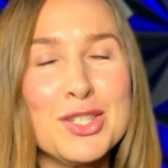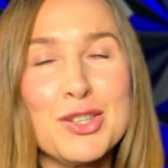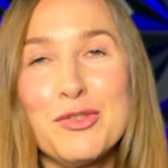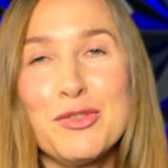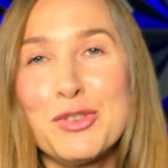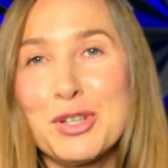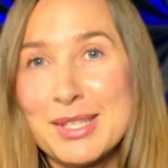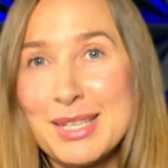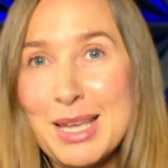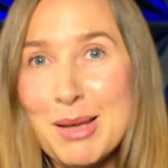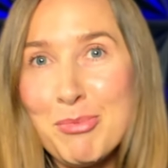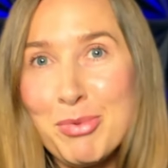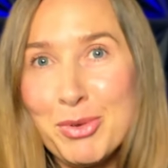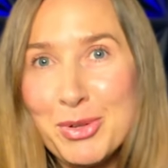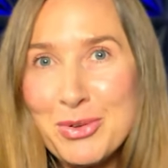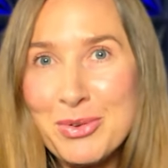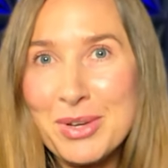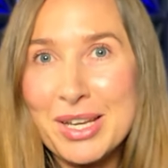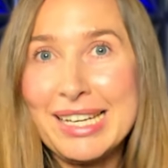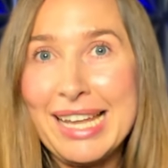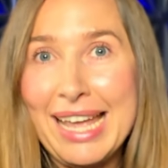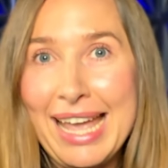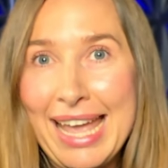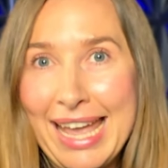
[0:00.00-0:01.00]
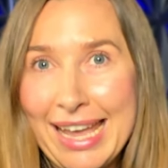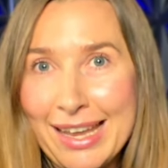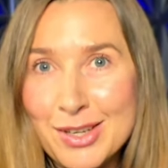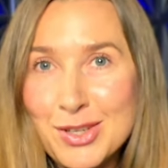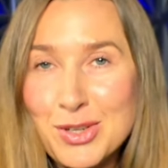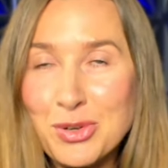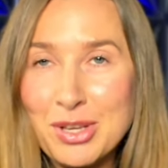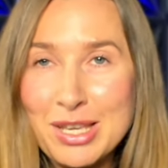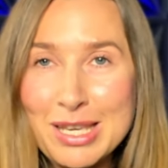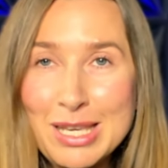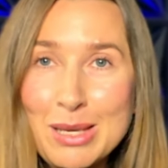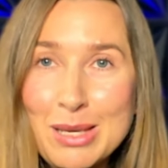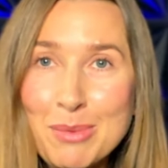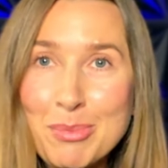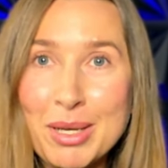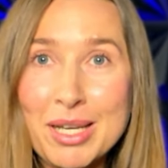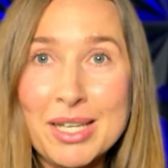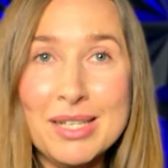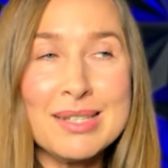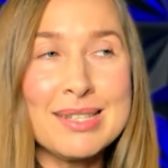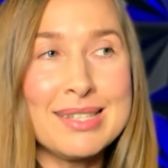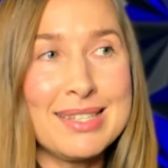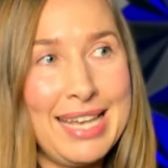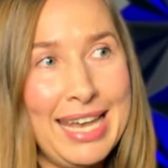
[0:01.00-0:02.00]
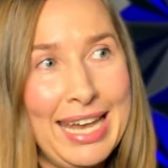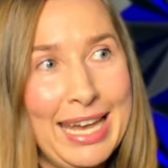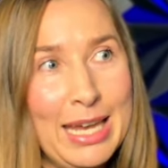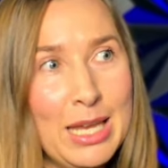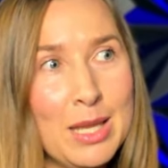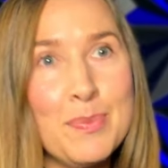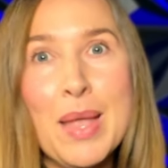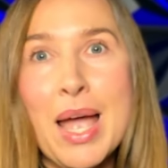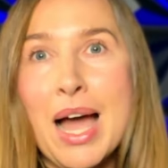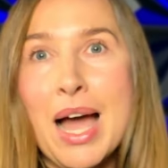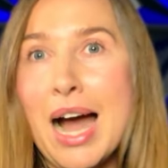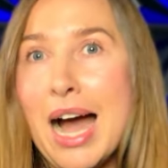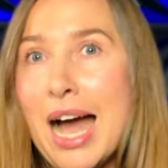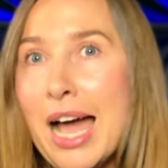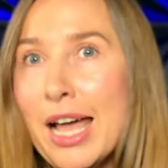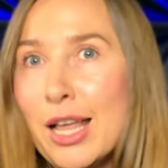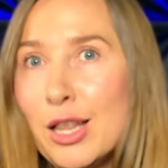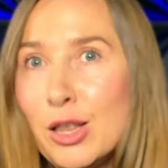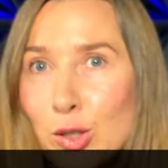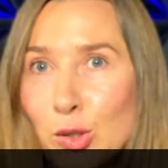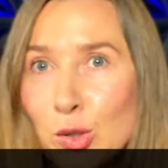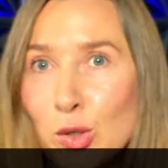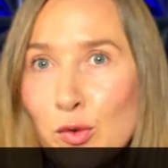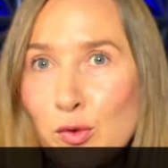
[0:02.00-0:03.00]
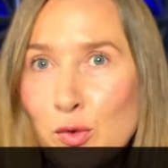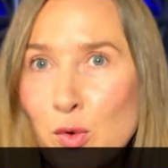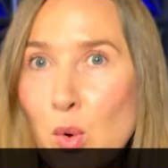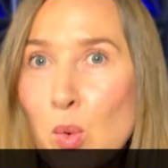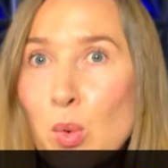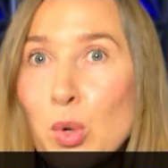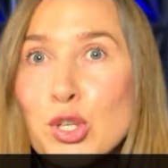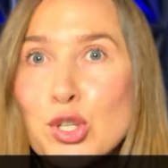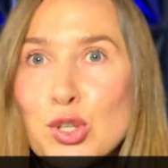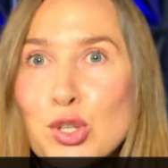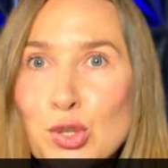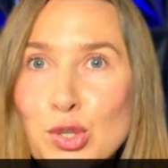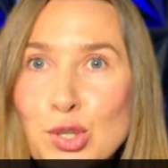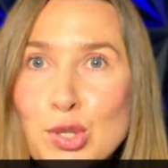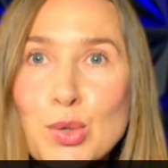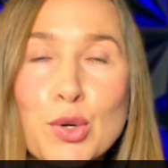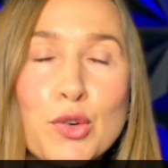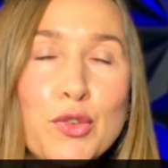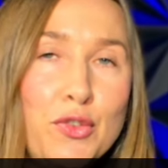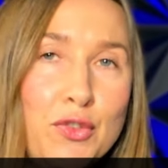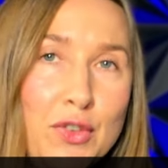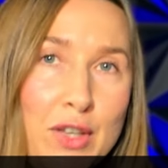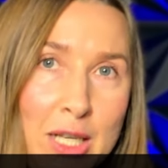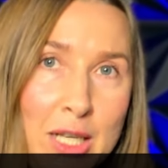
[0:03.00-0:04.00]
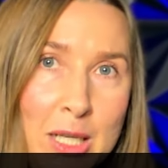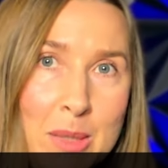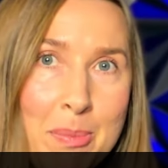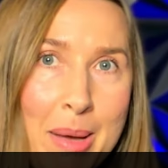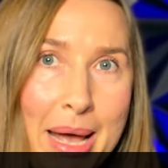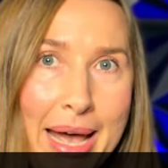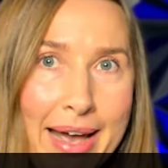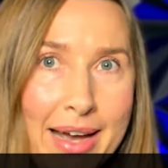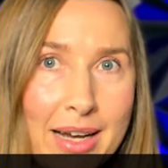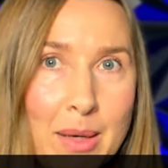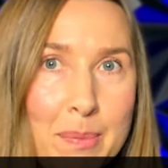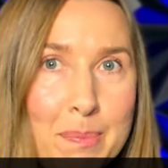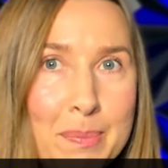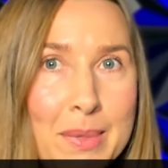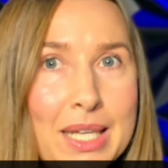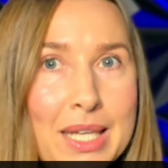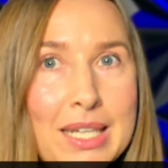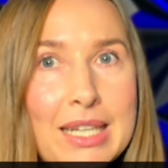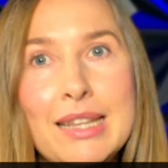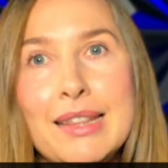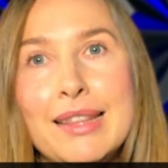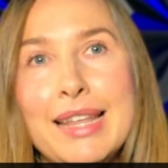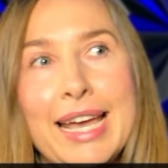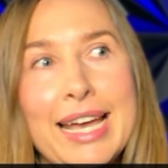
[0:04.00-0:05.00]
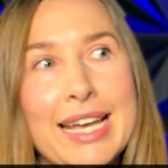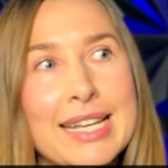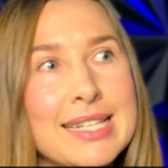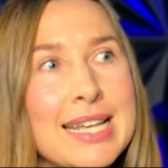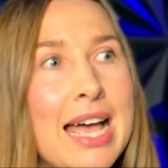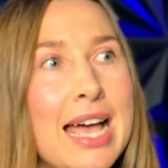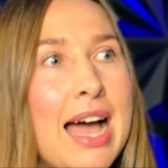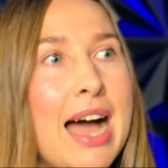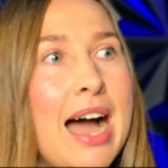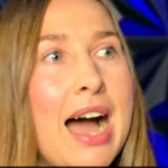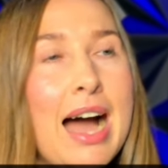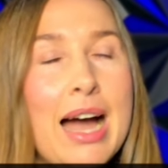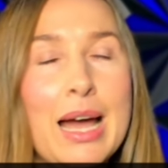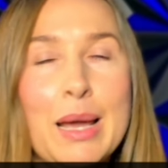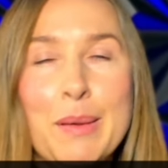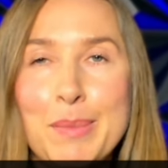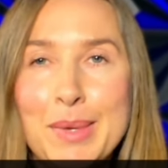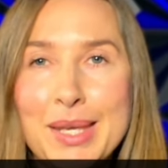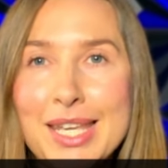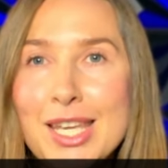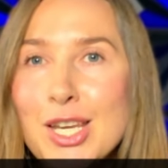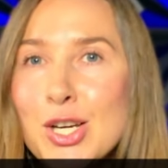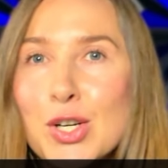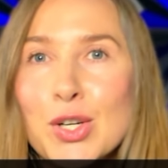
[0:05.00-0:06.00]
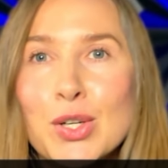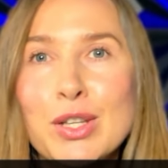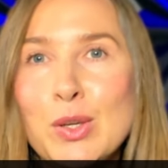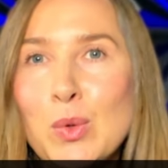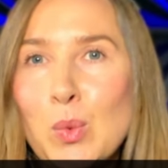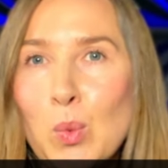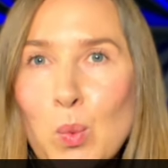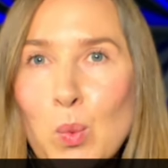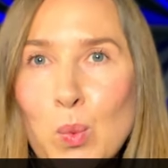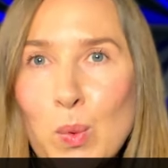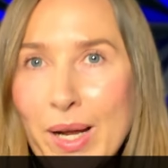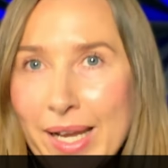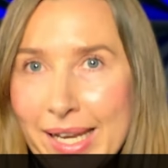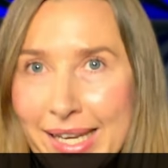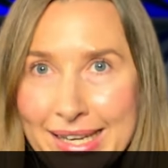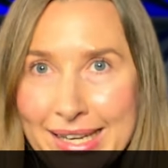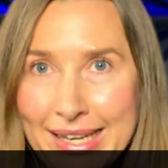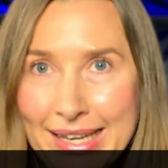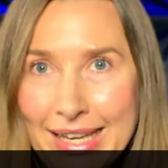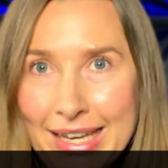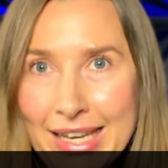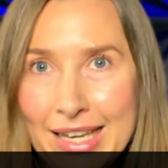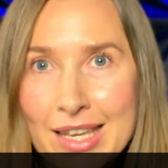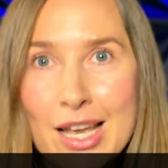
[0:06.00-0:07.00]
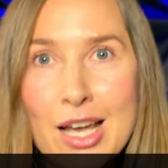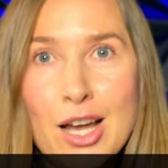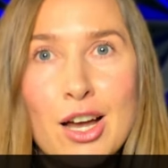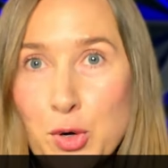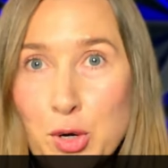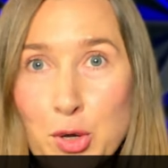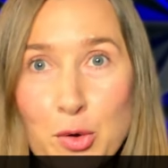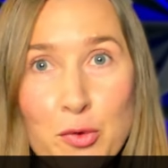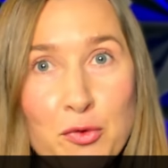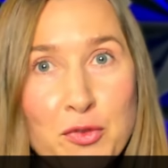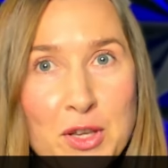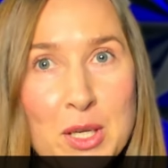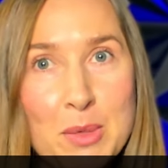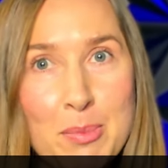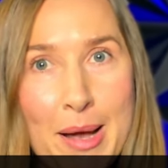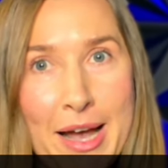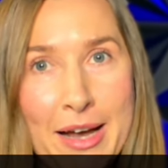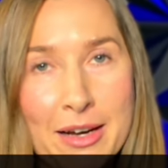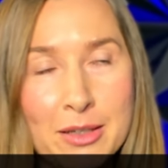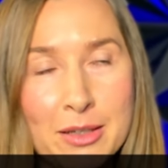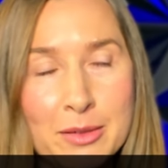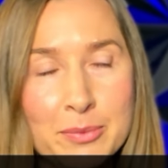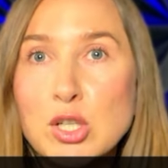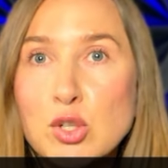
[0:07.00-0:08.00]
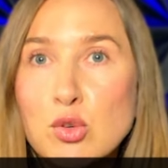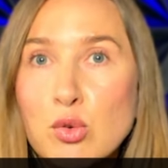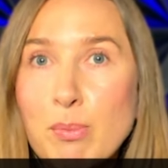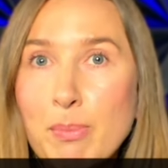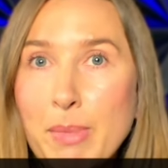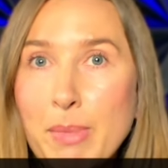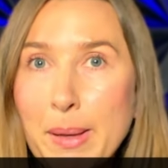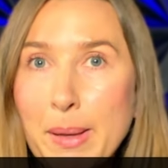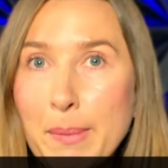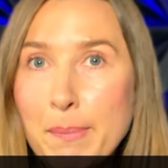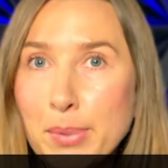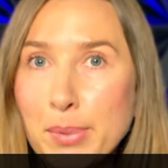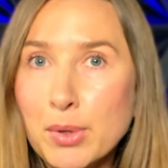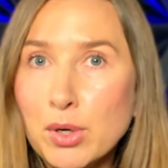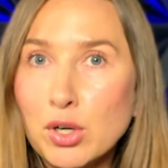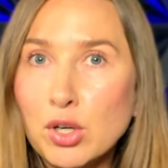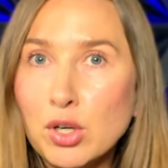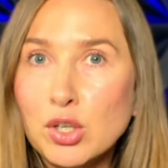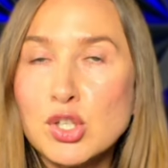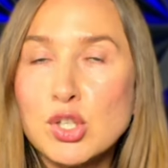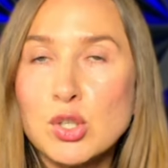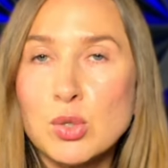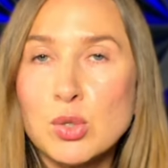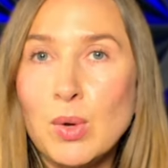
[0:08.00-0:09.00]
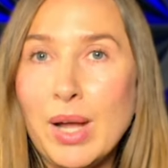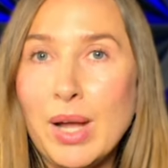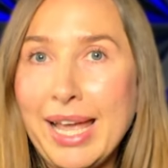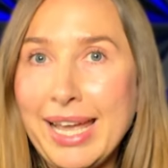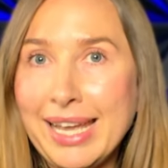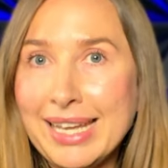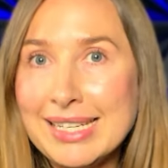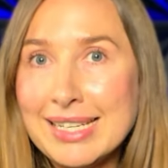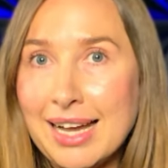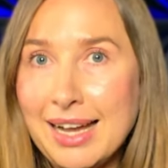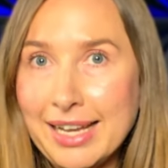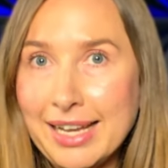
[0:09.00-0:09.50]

So for example, you can end your email saying, I look forward to your feedback, meaning that I'm eagerly waiting for your feedback. But remember to add